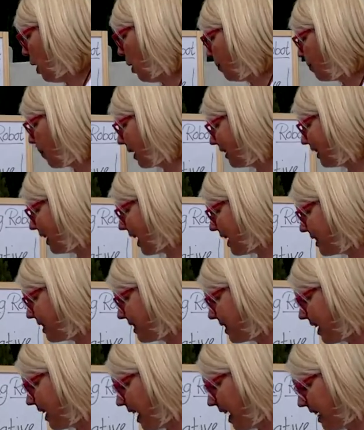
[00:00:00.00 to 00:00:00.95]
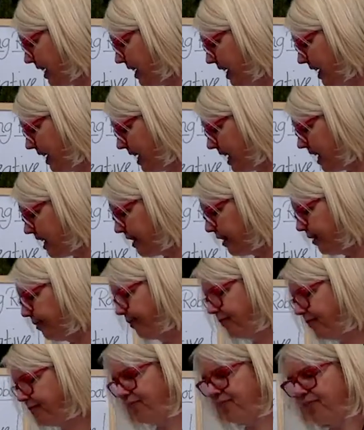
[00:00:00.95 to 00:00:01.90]
But let's say here,
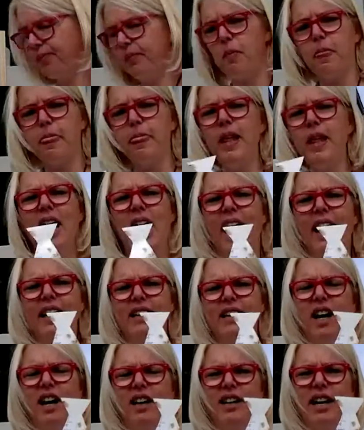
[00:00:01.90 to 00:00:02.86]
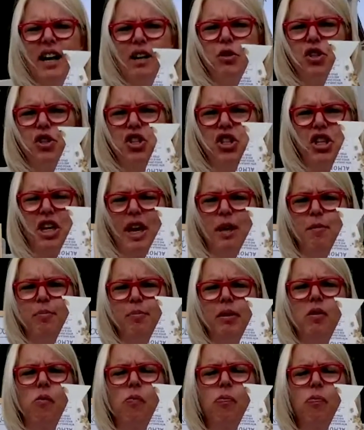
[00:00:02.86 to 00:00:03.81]
I cut out a shape
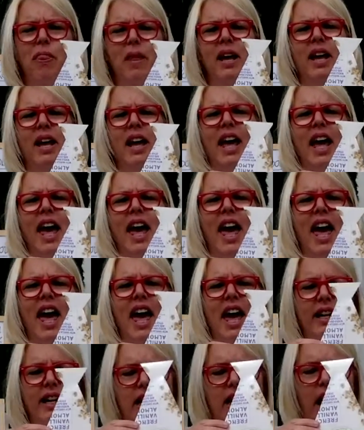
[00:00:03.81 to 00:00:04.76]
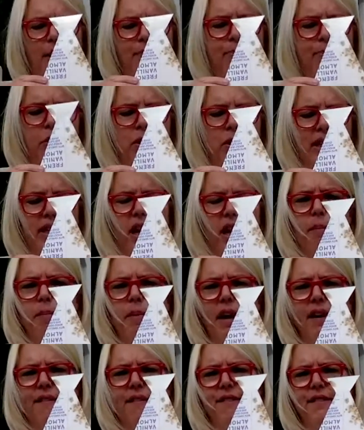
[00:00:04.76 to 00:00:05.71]
and I put it on
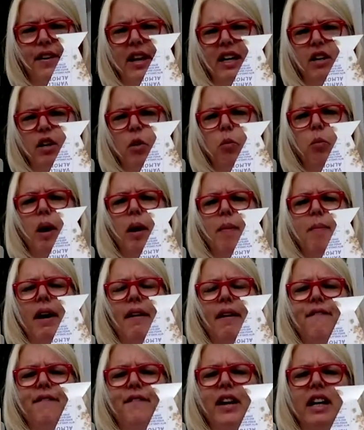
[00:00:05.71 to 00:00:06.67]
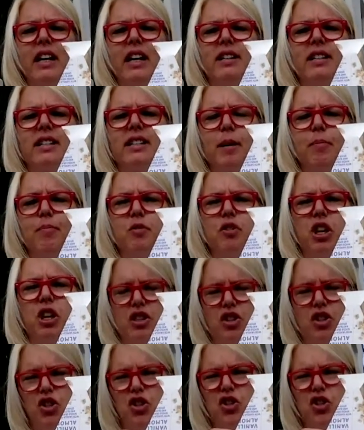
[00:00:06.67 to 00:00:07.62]
my finger. Where my fingertip
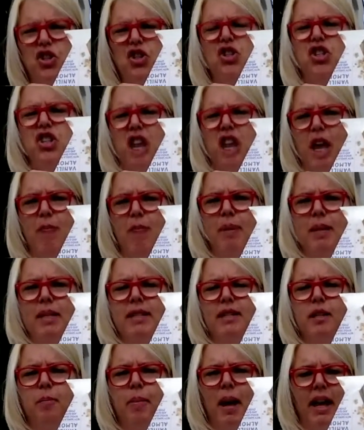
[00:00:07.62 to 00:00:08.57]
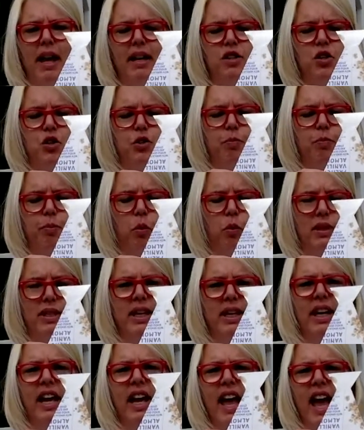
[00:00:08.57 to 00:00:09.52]
touches the shape is the balance point.
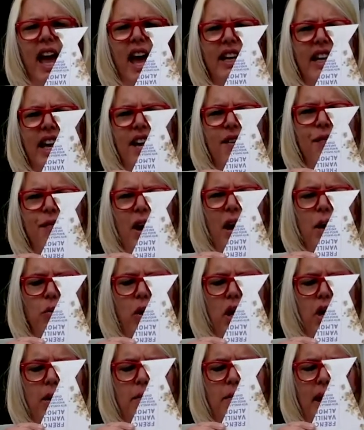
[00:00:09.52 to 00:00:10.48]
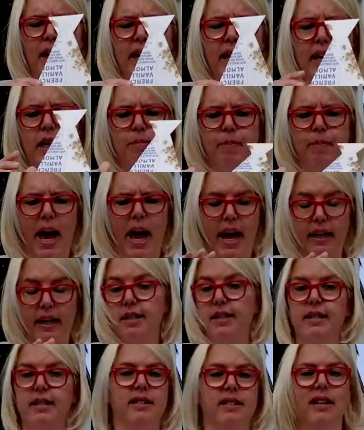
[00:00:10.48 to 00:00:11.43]
And if I want to make it
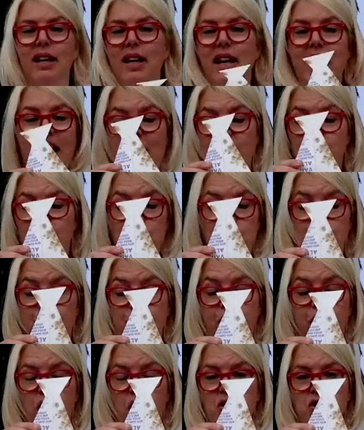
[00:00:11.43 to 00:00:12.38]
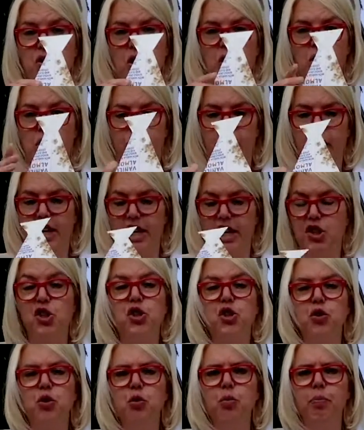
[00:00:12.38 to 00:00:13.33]
balance, it just falls over. It's
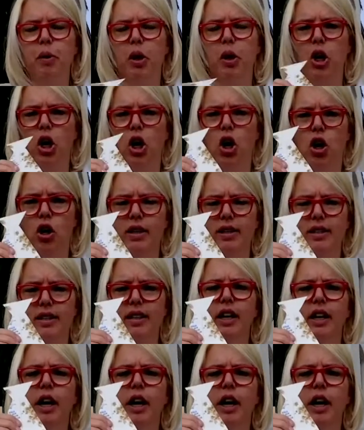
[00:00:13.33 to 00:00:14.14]
super hard.